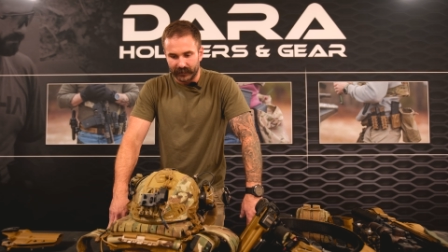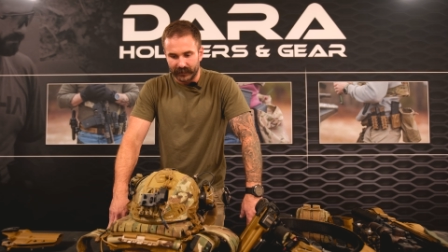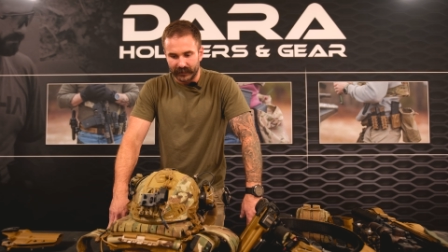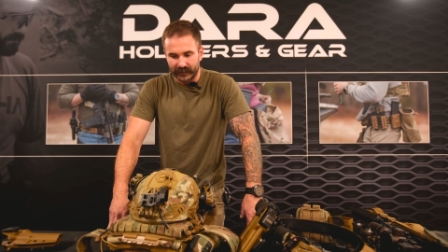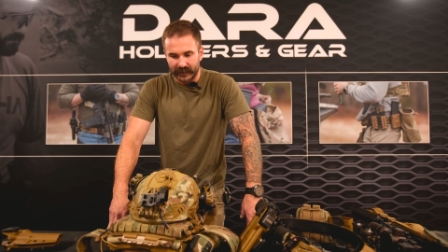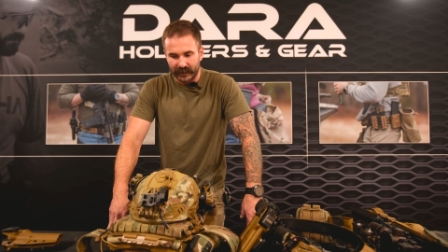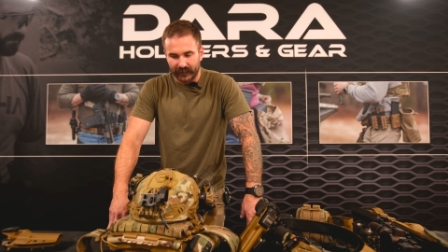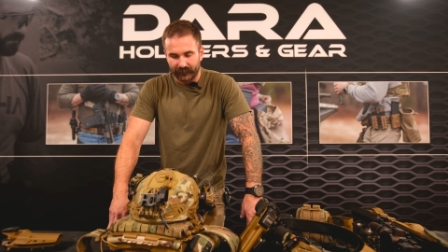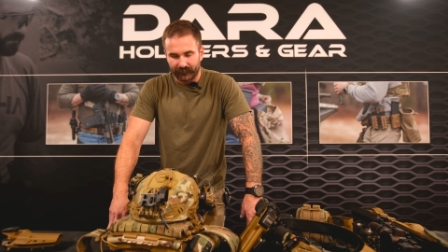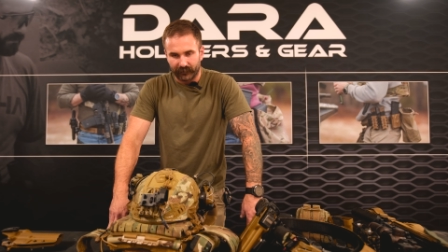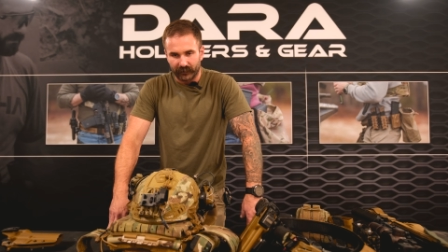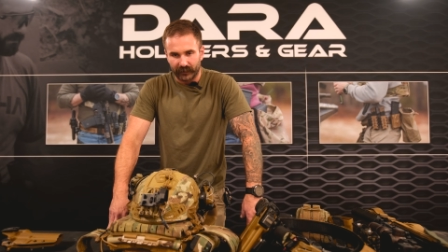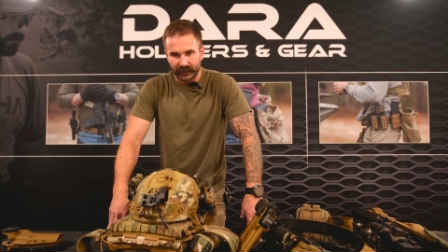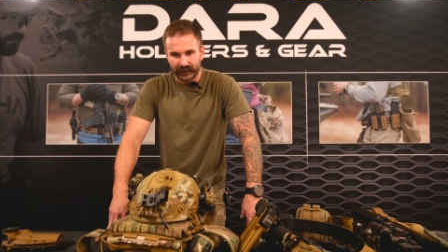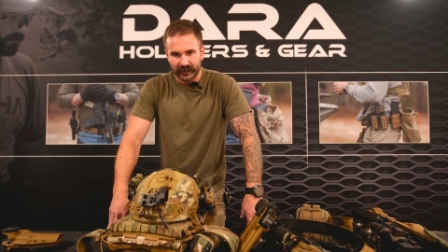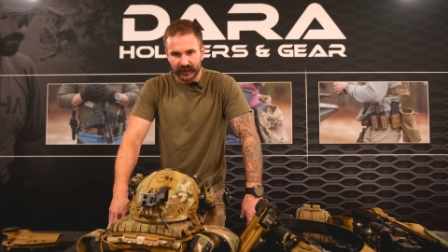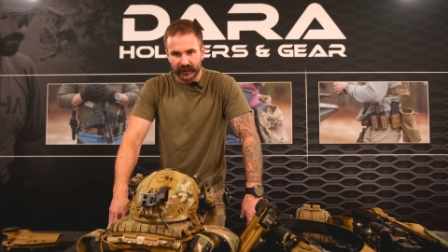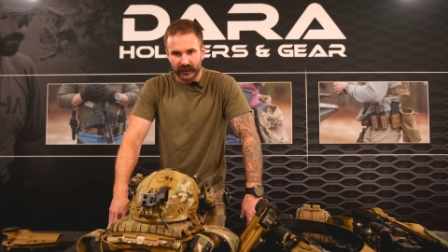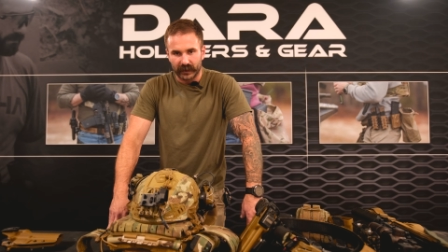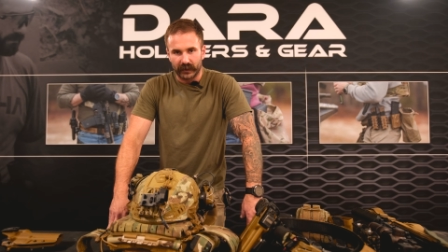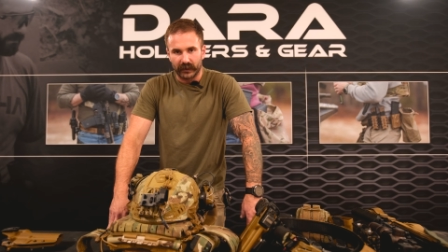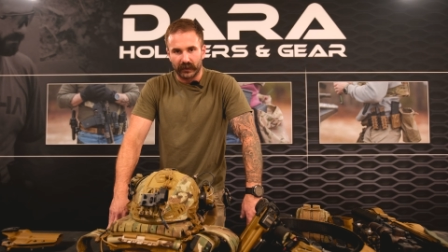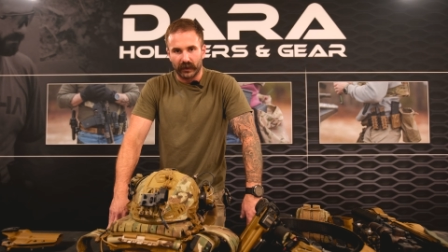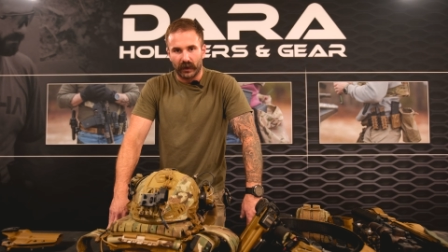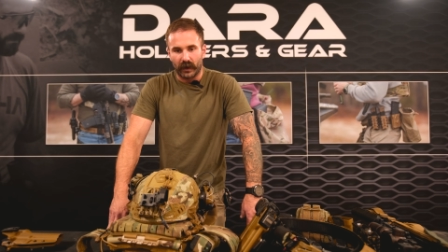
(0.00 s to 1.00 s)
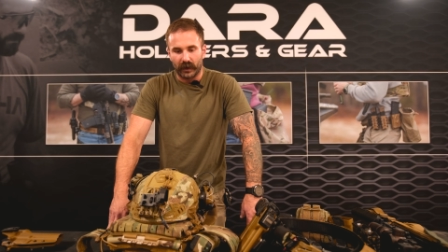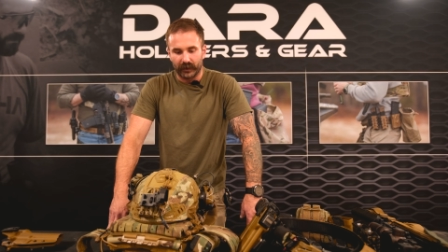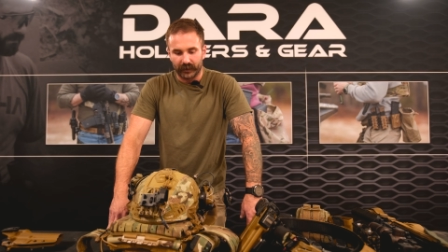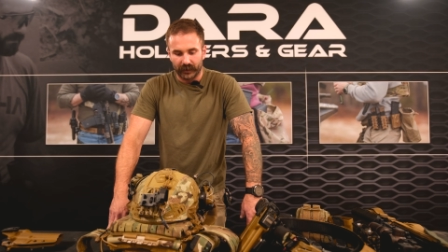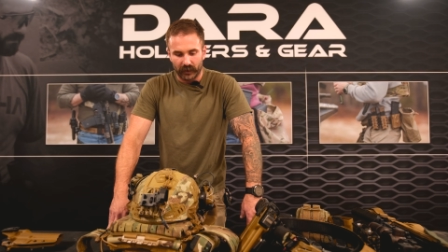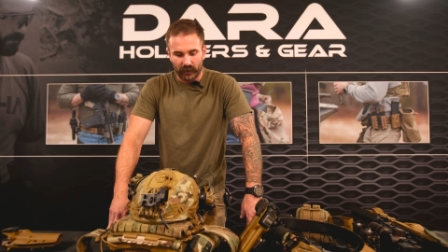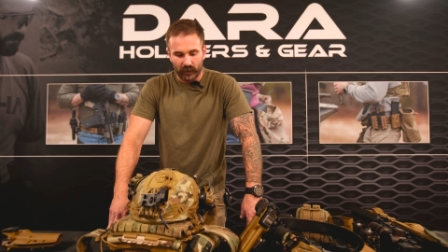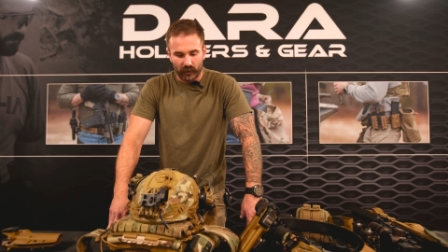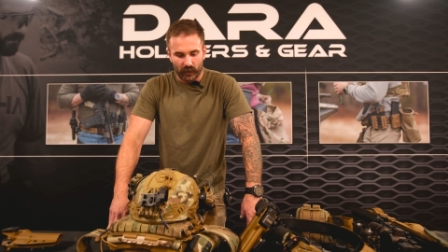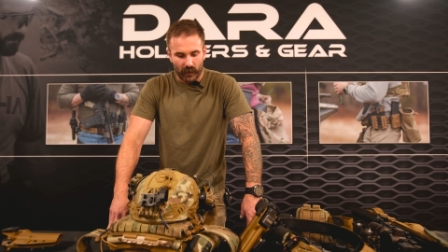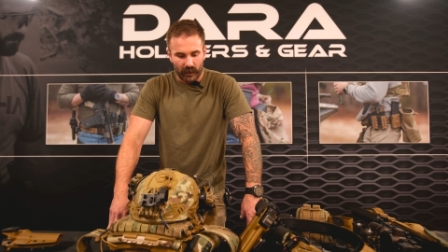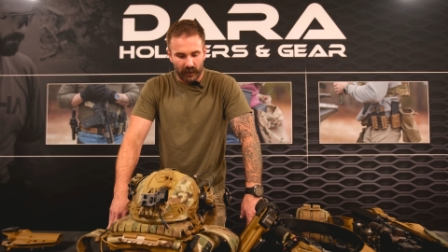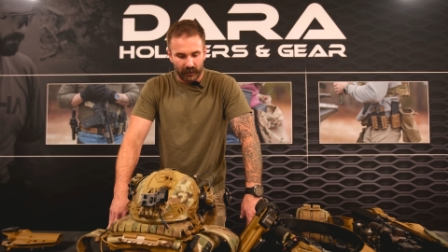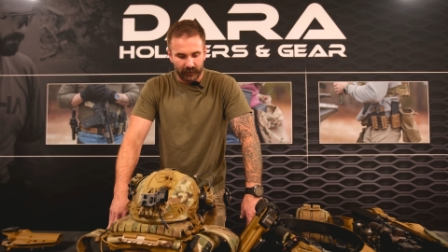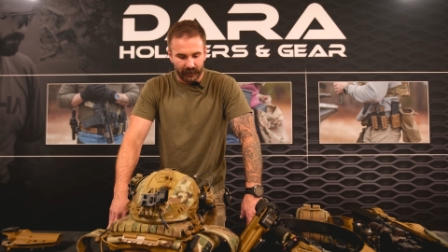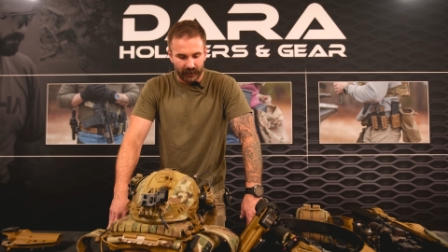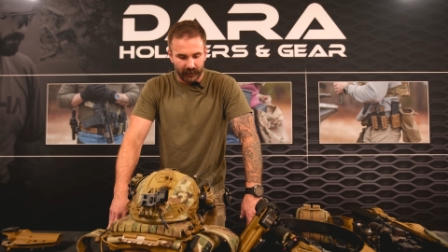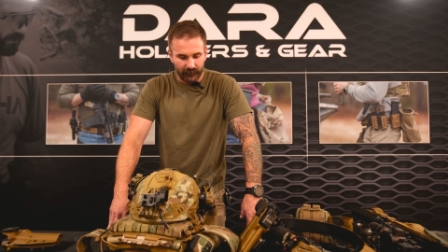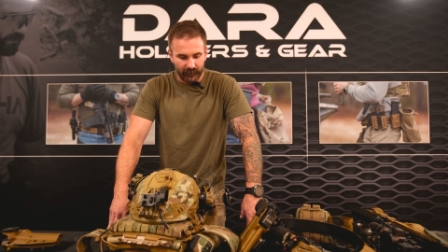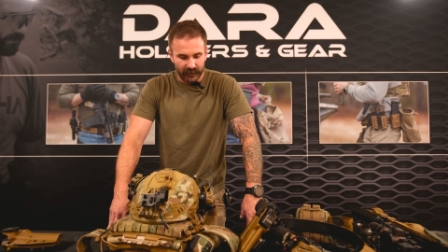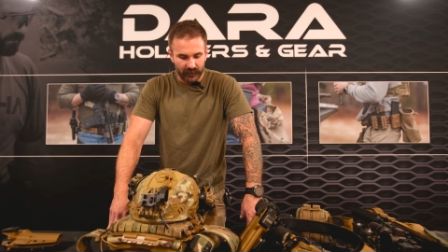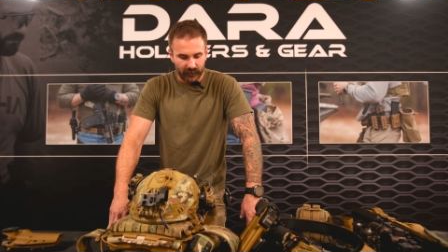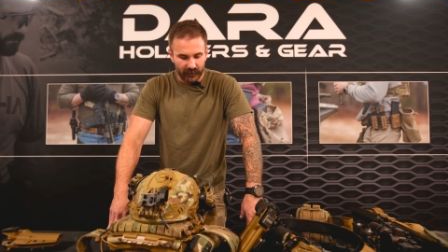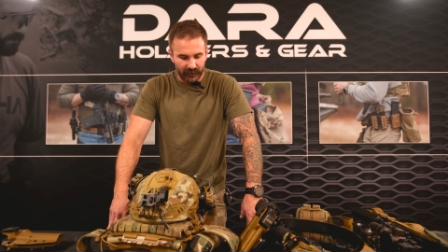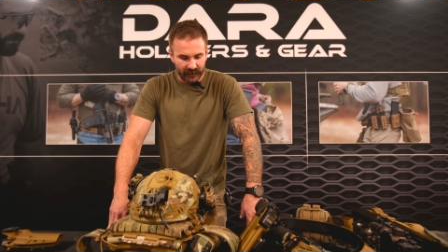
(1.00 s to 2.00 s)
difference in audio quality
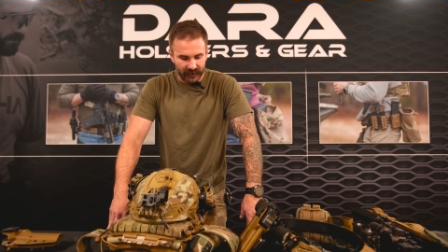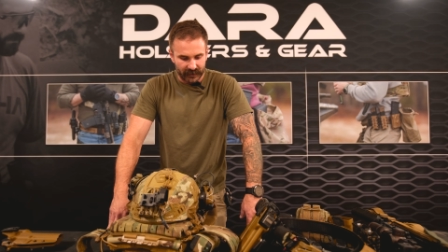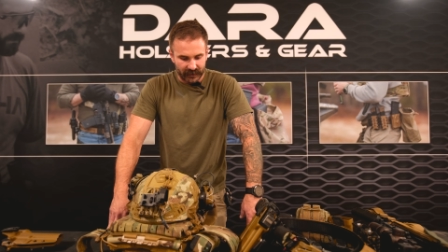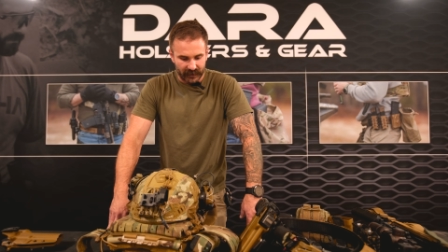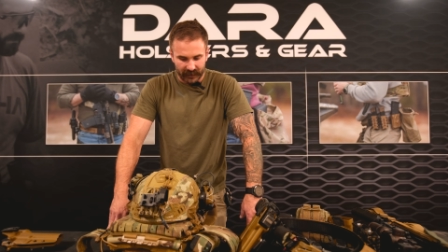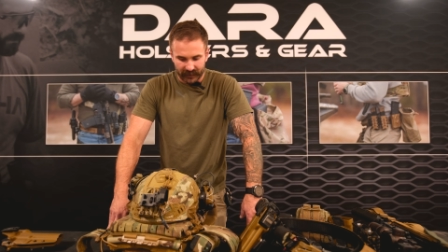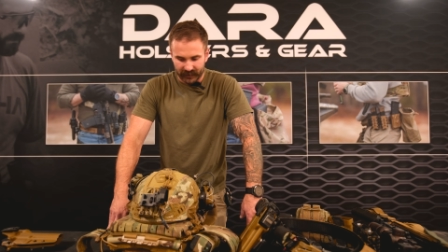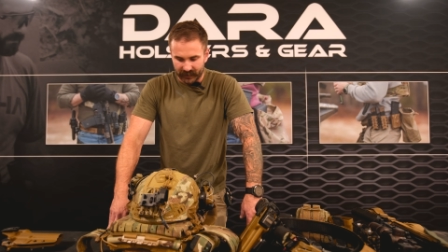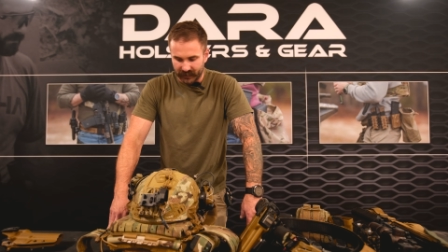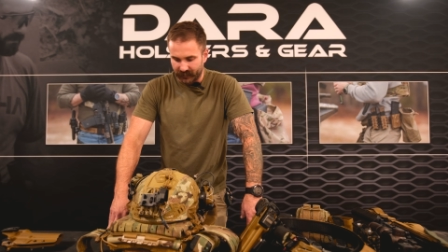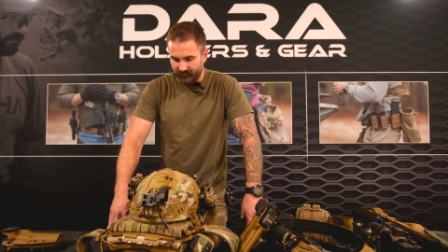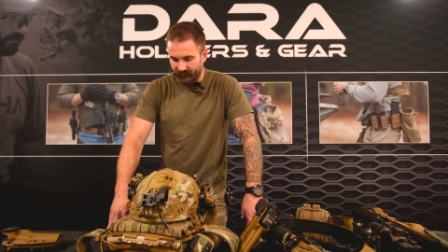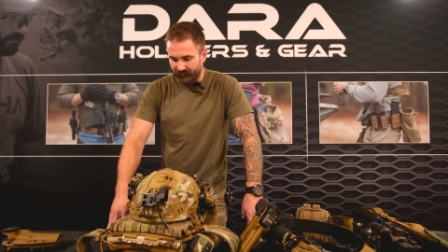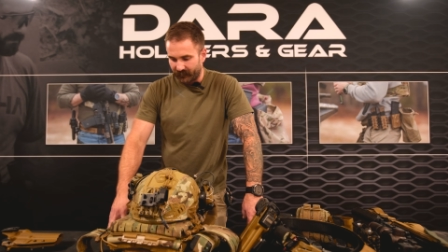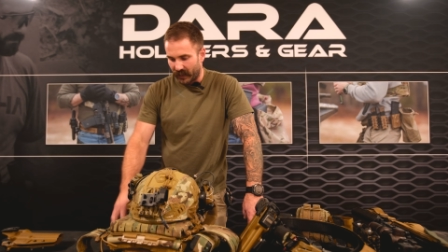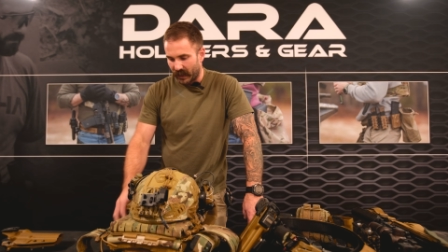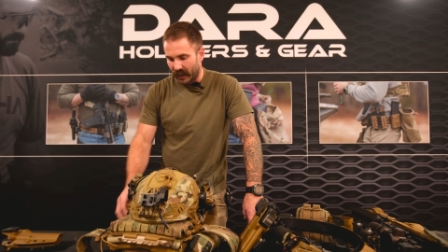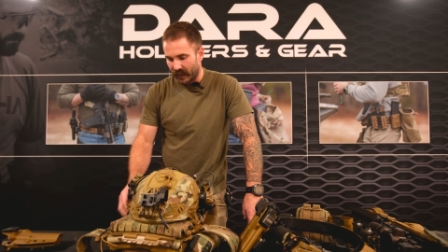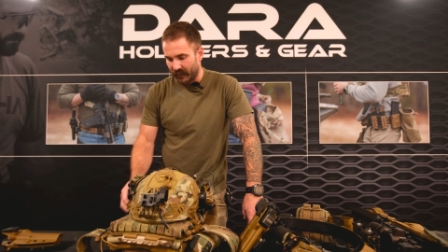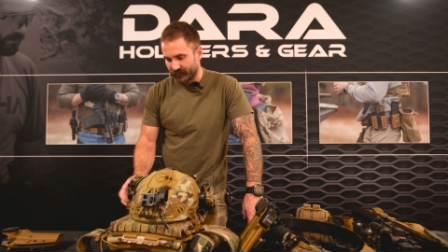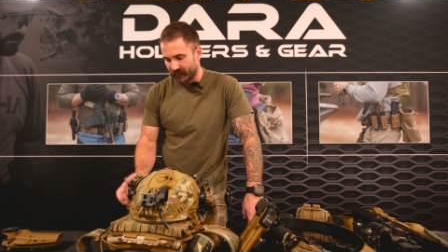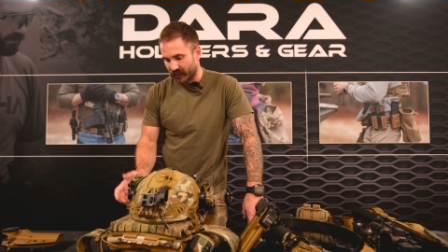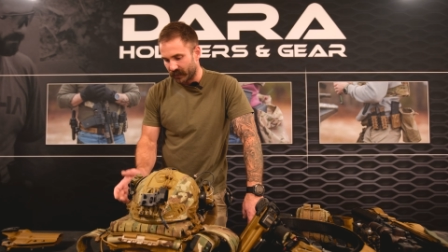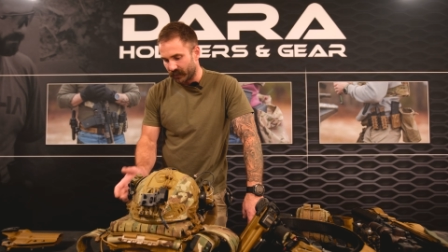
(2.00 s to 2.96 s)
between the 6s and 5s.